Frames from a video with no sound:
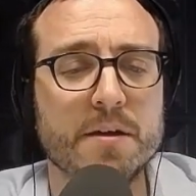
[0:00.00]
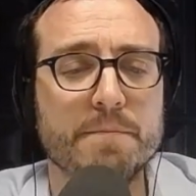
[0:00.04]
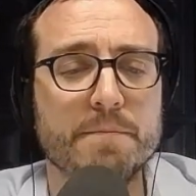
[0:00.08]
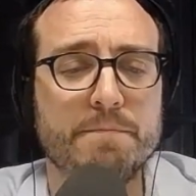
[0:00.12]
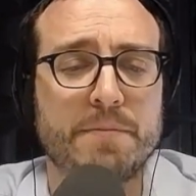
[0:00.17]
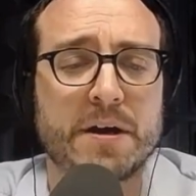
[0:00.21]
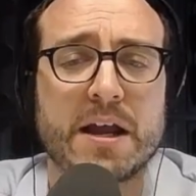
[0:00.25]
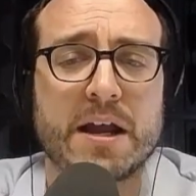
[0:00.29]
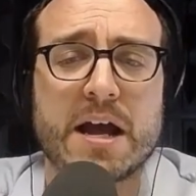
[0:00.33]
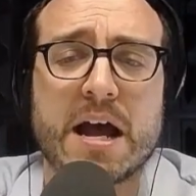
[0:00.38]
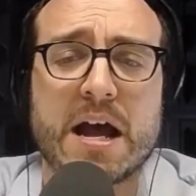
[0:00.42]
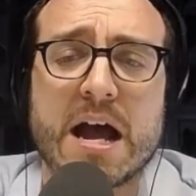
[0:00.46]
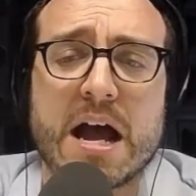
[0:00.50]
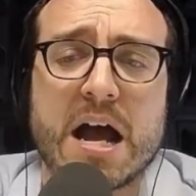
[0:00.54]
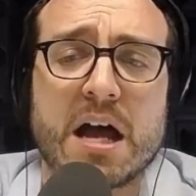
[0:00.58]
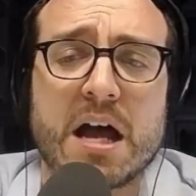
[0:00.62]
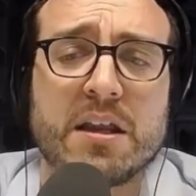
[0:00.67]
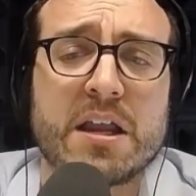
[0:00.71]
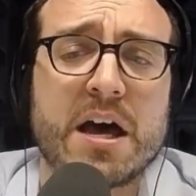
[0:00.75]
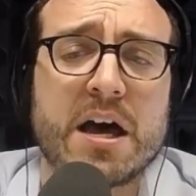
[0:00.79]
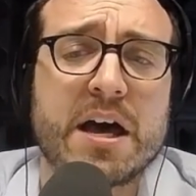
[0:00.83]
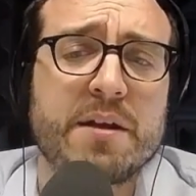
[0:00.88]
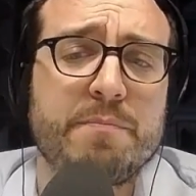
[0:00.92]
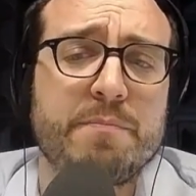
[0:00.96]
But a
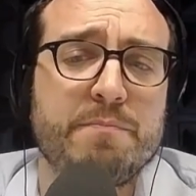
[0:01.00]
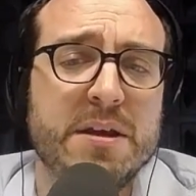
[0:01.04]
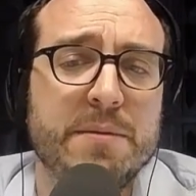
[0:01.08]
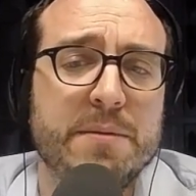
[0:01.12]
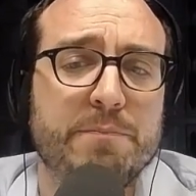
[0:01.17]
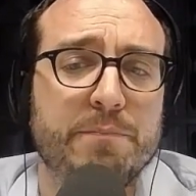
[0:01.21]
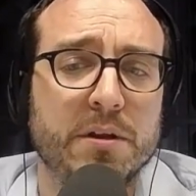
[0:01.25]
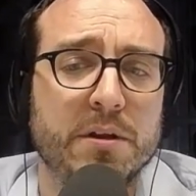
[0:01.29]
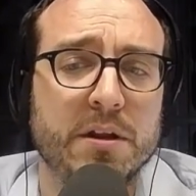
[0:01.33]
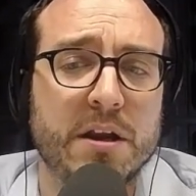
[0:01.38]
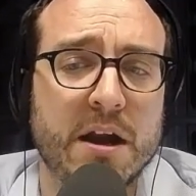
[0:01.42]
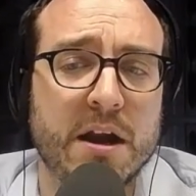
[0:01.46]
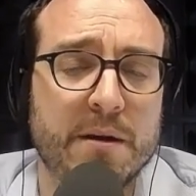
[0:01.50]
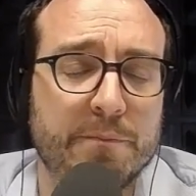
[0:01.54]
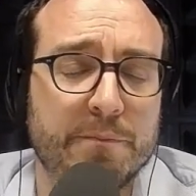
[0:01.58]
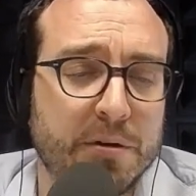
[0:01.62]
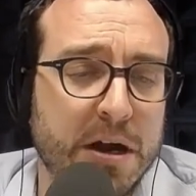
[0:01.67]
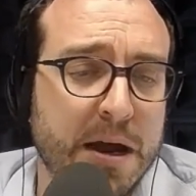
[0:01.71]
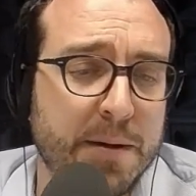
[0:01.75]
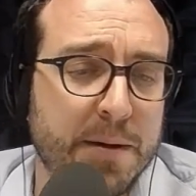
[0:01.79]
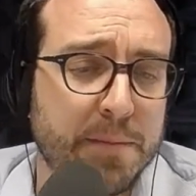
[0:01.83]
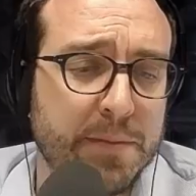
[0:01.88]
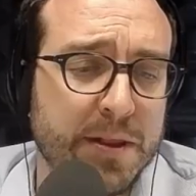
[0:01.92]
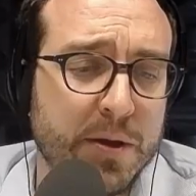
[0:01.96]
lot of people are
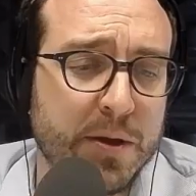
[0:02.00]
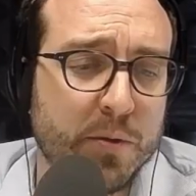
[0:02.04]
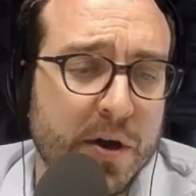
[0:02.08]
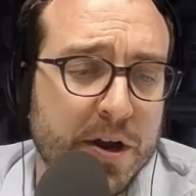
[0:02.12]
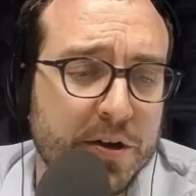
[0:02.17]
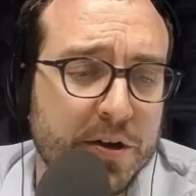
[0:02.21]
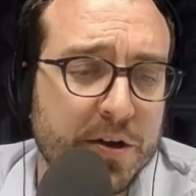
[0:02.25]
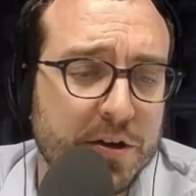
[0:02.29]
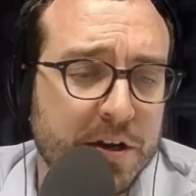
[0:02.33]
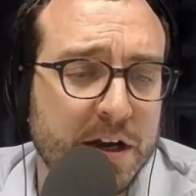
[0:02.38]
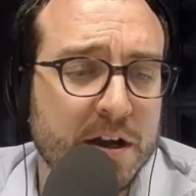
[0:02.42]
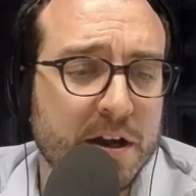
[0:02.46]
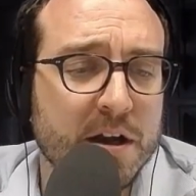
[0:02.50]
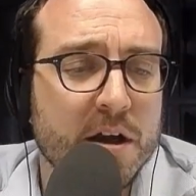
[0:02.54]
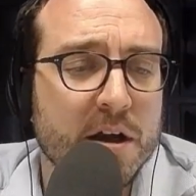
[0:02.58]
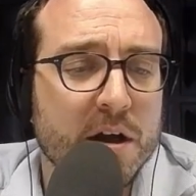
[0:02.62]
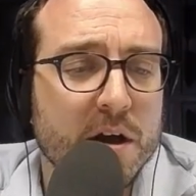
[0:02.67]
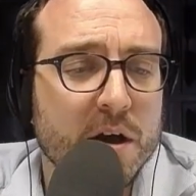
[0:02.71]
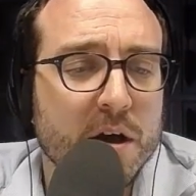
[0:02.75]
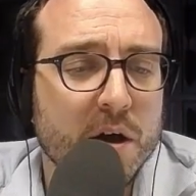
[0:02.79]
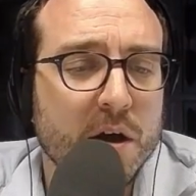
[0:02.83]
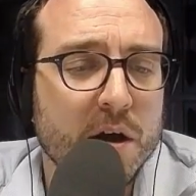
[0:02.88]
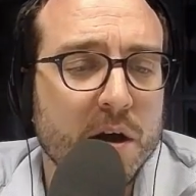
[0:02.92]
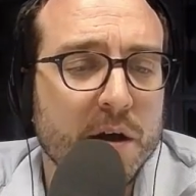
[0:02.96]
probably wondering
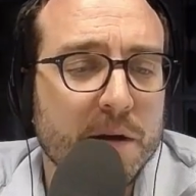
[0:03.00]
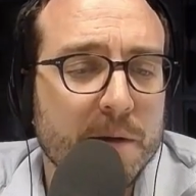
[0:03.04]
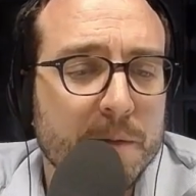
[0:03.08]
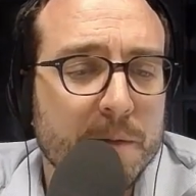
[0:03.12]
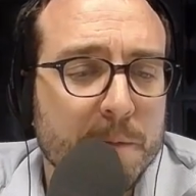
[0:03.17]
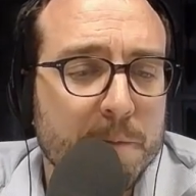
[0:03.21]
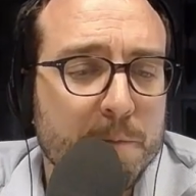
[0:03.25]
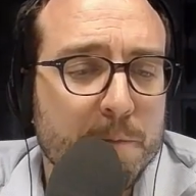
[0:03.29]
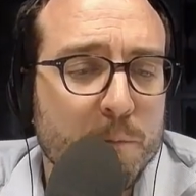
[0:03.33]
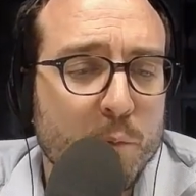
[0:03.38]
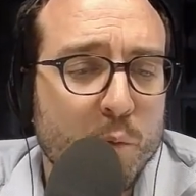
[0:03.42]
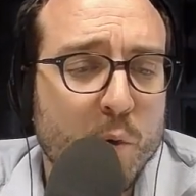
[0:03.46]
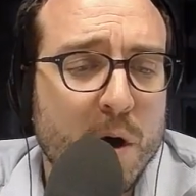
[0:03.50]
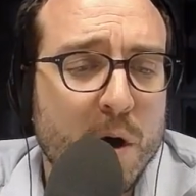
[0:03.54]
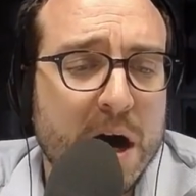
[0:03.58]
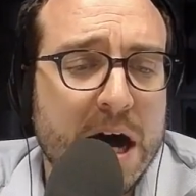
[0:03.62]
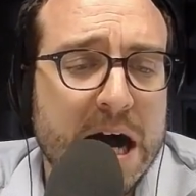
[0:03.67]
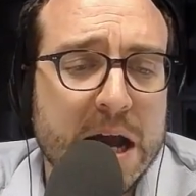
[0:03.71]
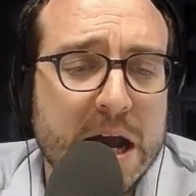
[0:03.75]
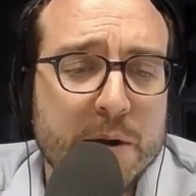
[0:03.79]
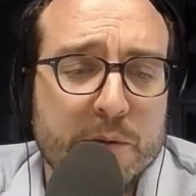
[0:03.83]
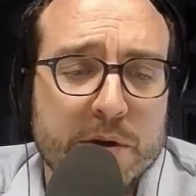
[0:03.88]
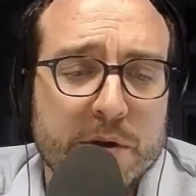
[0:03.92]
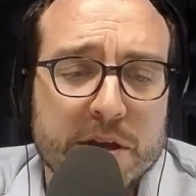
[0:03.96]

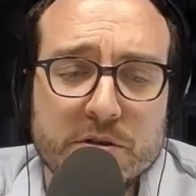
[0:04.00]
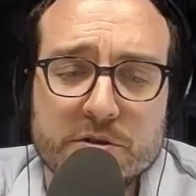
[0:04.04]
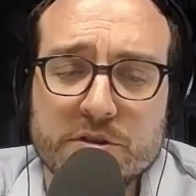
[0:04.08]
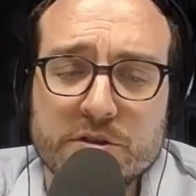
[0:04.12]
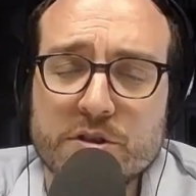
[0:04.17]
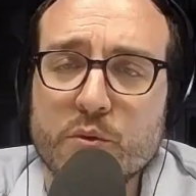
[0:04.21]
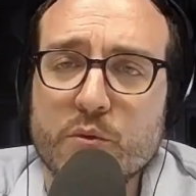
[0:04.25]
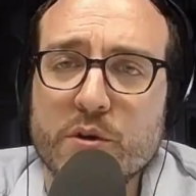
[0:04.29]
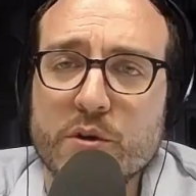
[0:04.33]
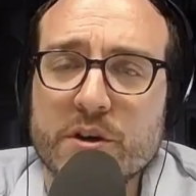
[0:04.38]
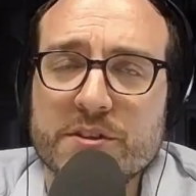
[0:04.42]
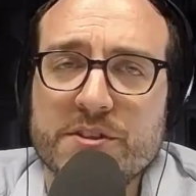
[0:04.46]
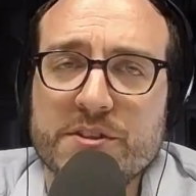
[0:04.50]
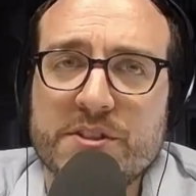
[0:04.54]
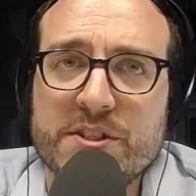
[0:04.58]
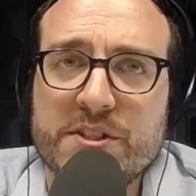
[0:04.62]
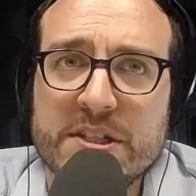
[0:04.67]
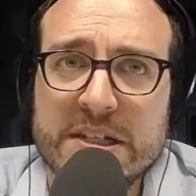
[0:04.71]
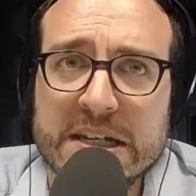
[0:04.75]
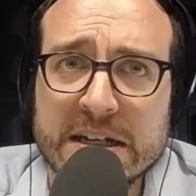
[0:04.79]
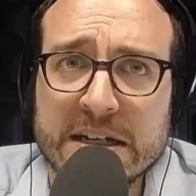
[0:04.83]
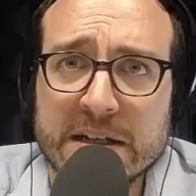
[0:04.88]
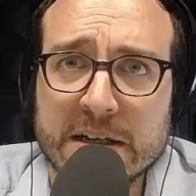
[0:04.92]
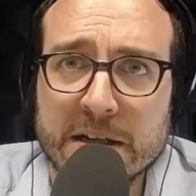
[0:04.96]
why we use the word
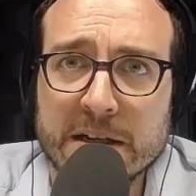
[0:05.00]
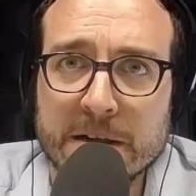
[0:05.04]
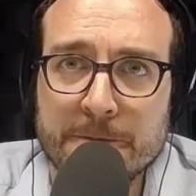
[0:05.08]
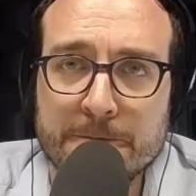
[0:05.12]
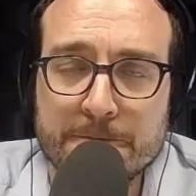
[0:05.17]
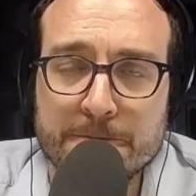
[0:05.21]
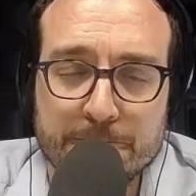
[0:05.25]
still.